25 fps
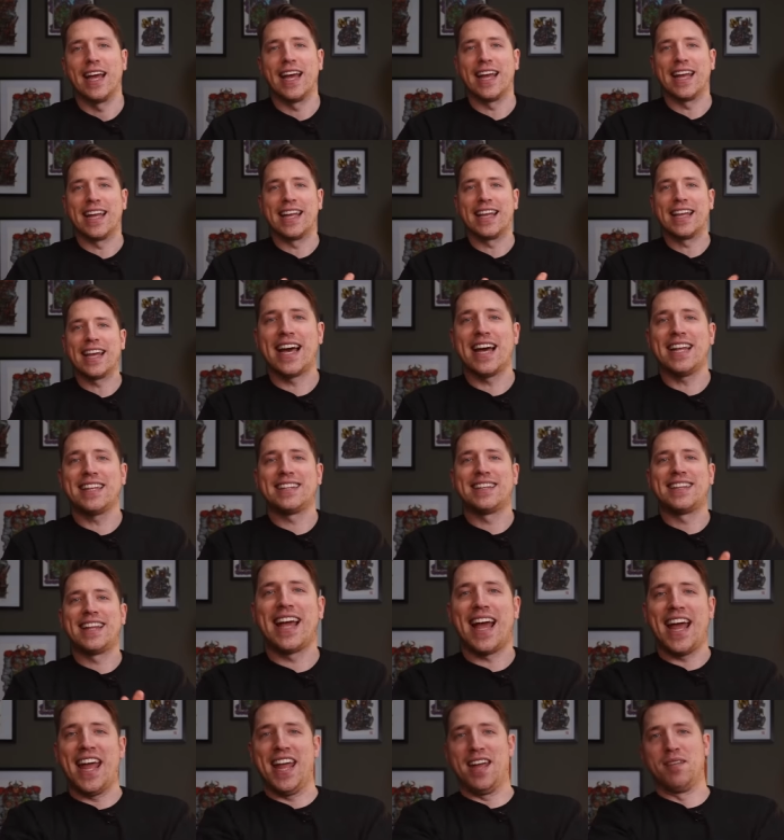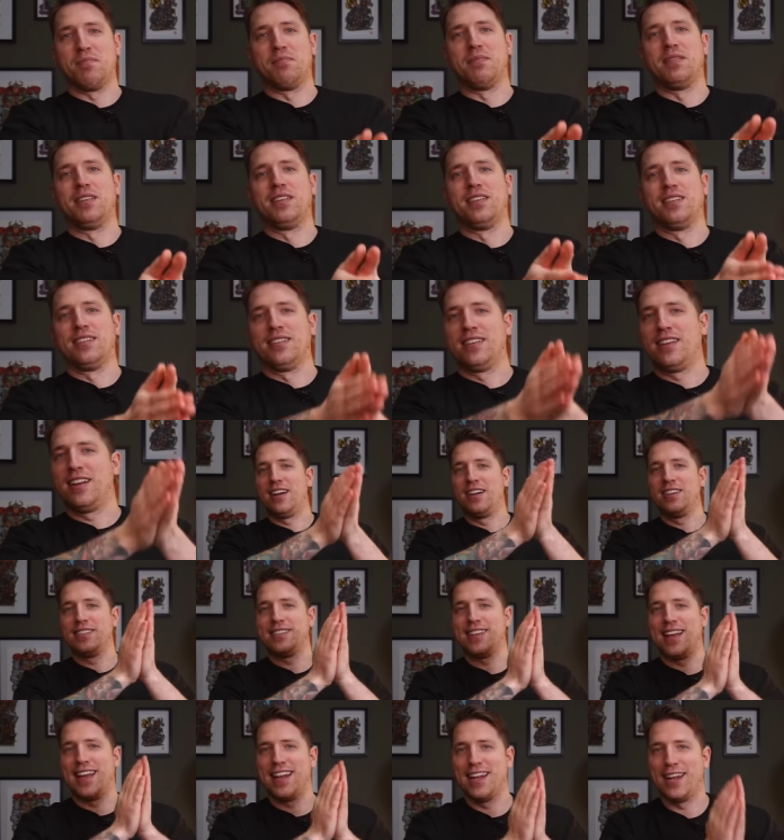And goddamn,
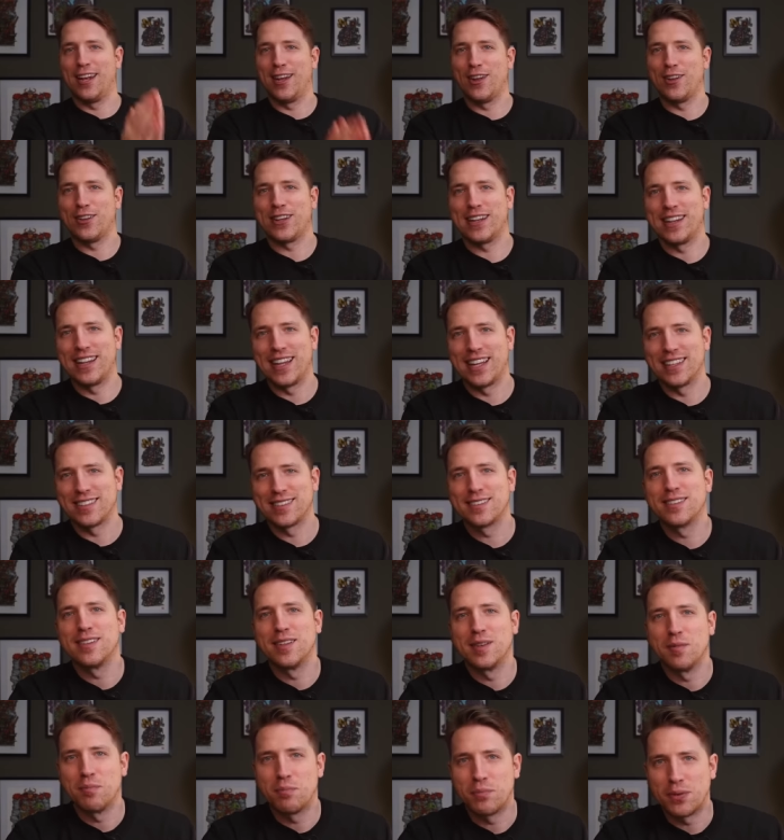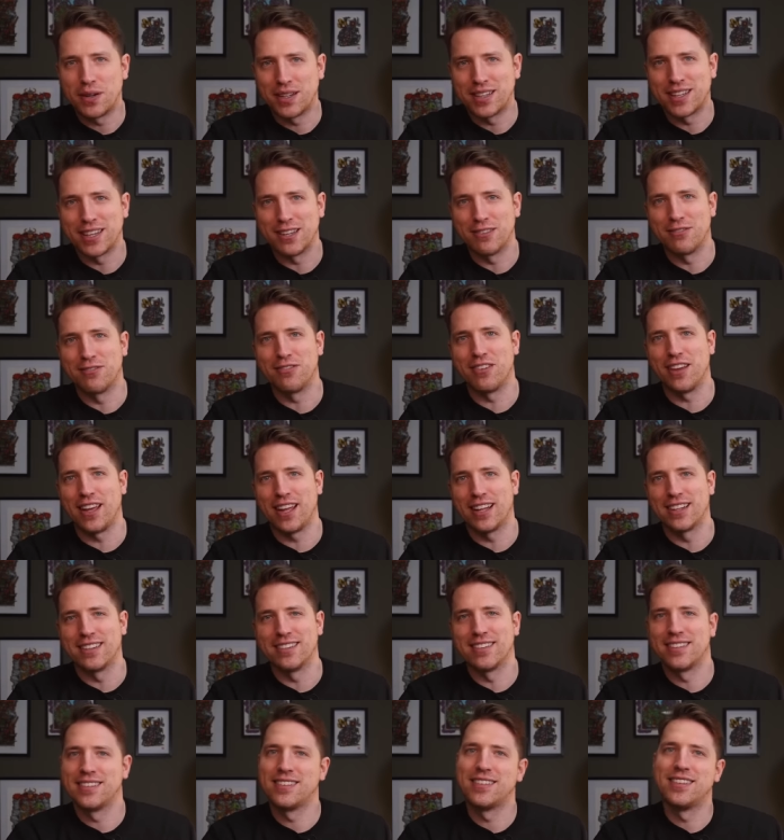there's a lot less printing
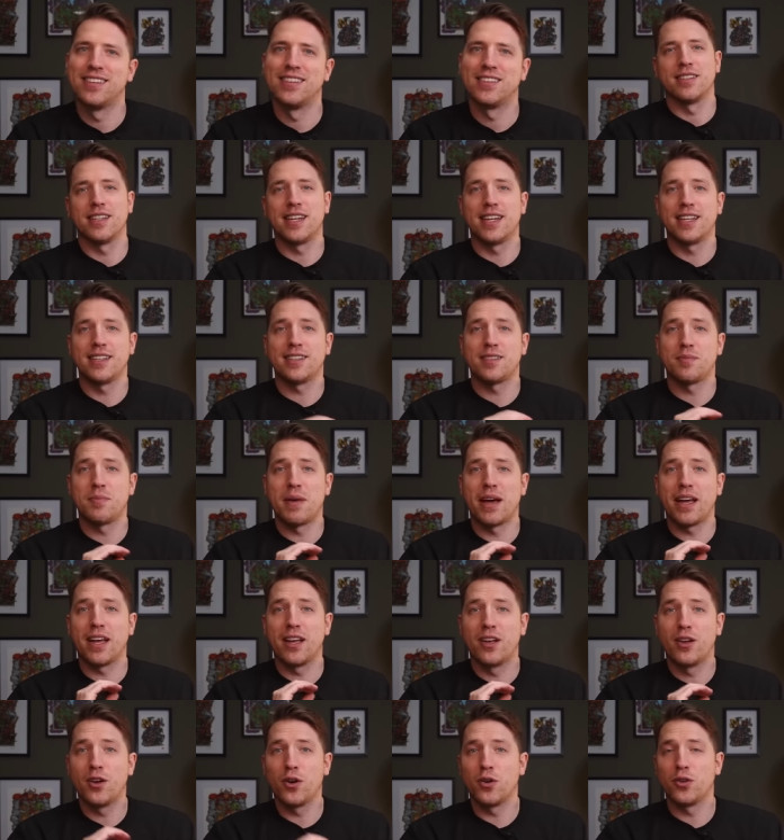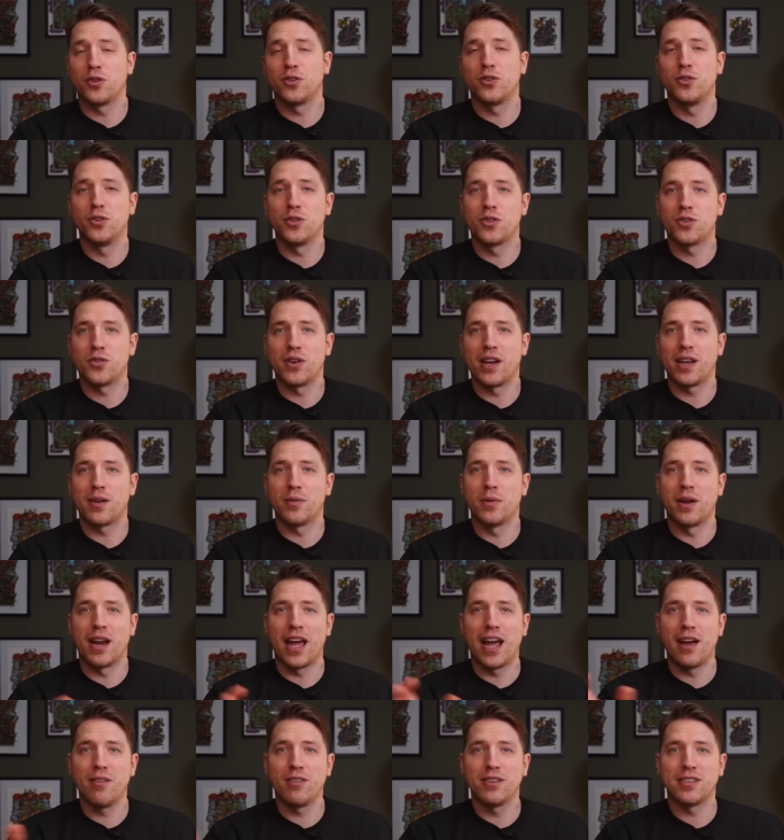fails. So that's my go-to trick
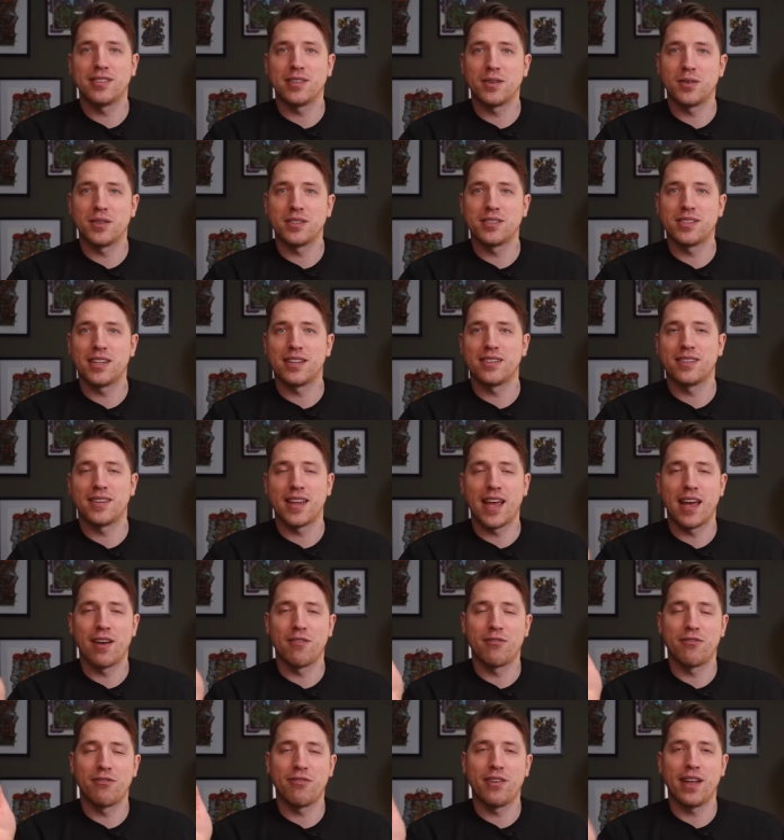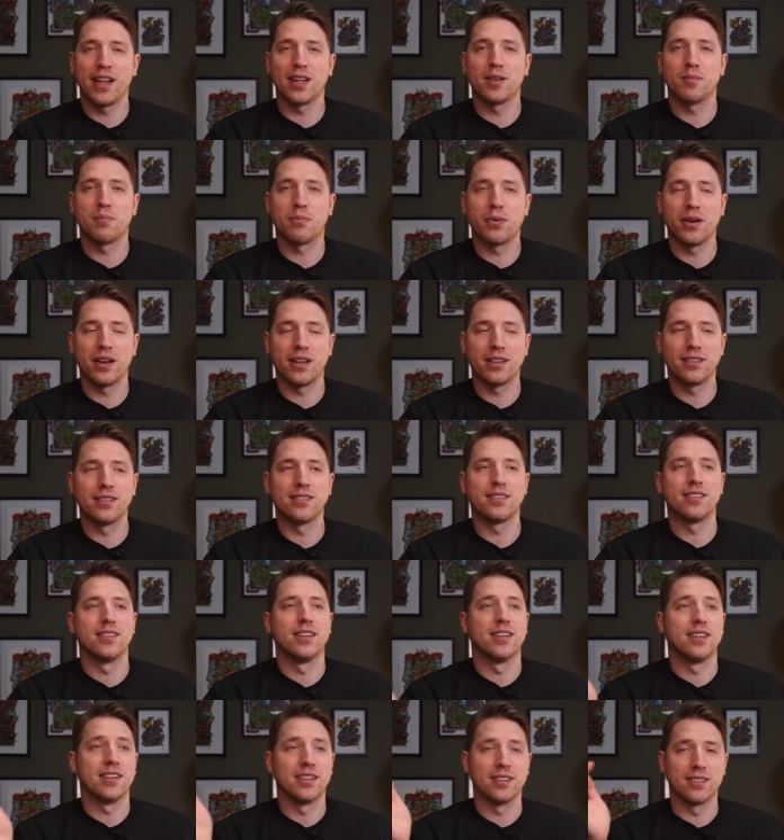whenever someone says they have failed
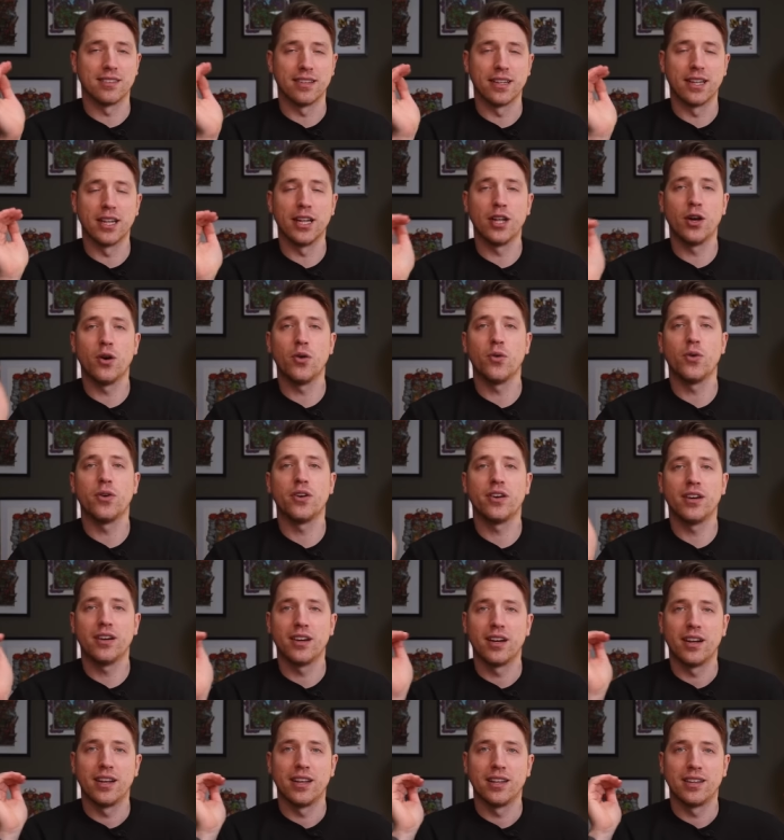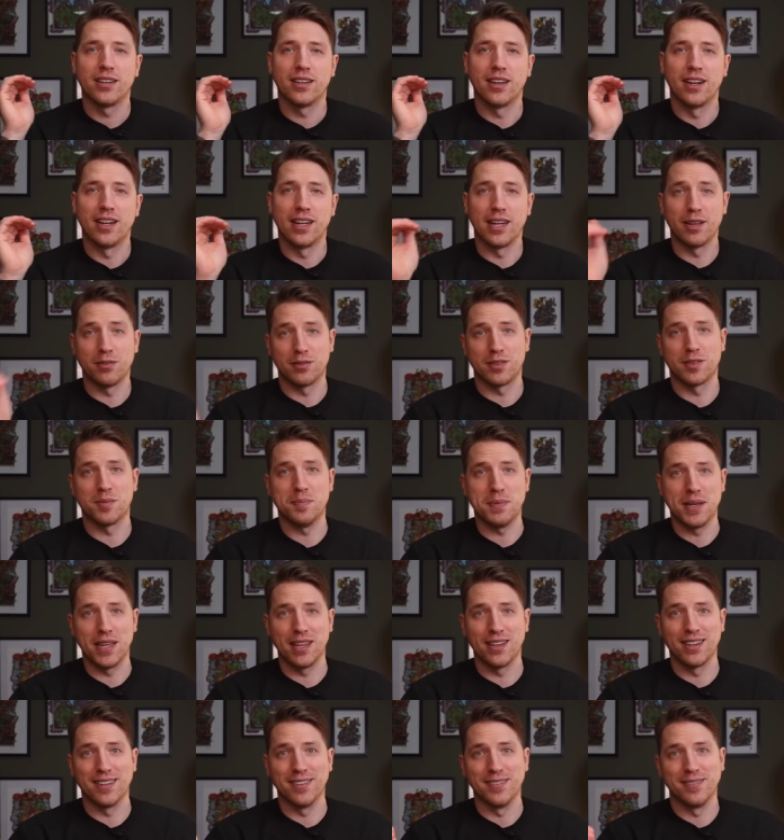prints, just lower the lift
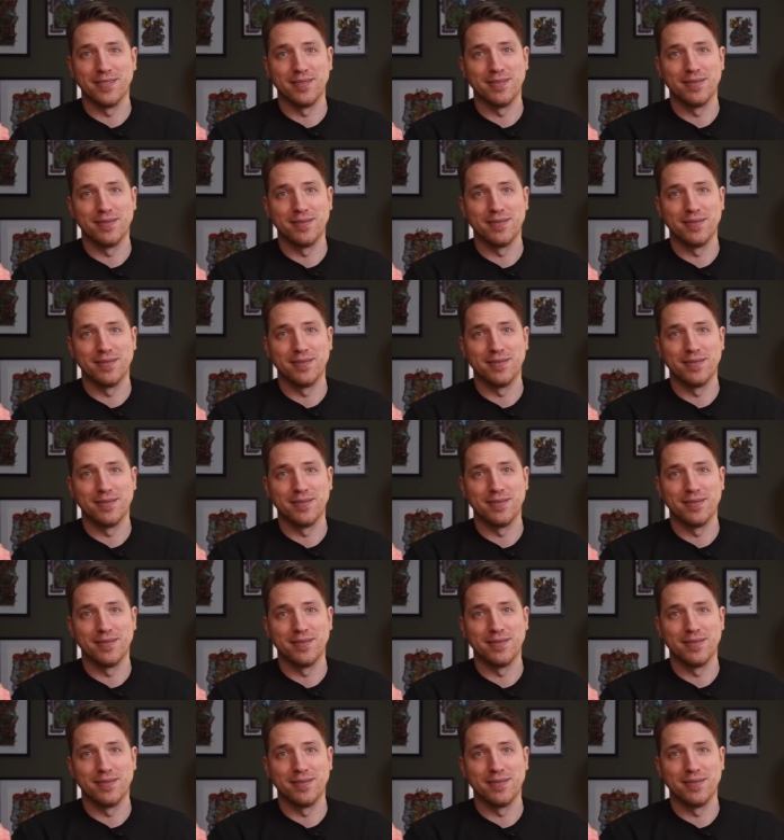speed.